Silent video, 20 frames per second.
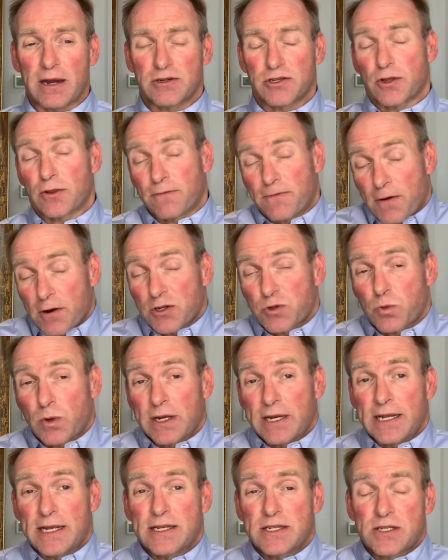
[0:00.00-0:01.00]
So the first
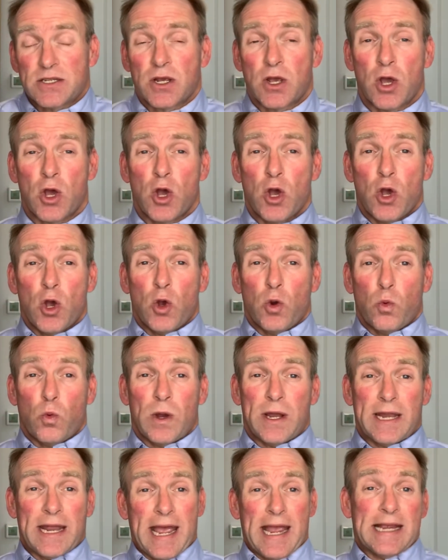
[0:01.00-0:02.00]
one is
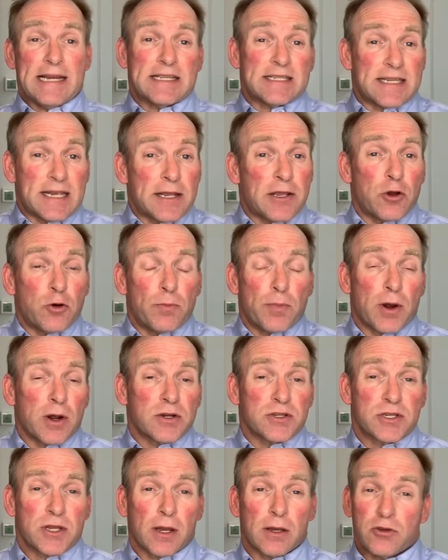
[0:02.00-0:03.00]
when a single
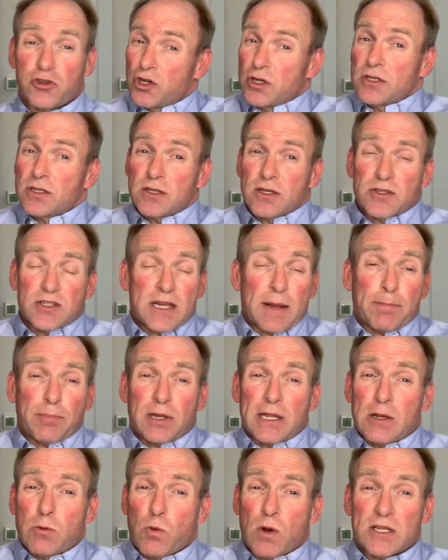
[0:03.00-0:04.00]
person just
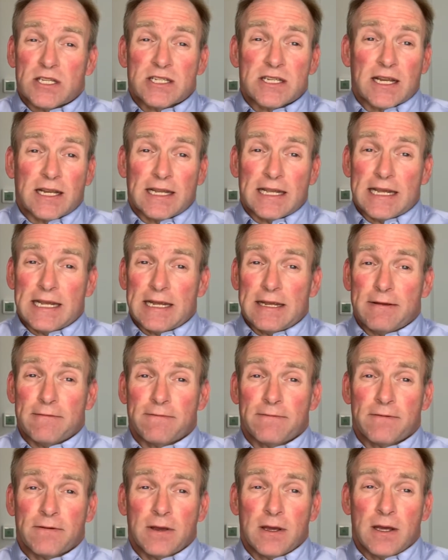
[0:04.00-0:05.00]
simply wants to leave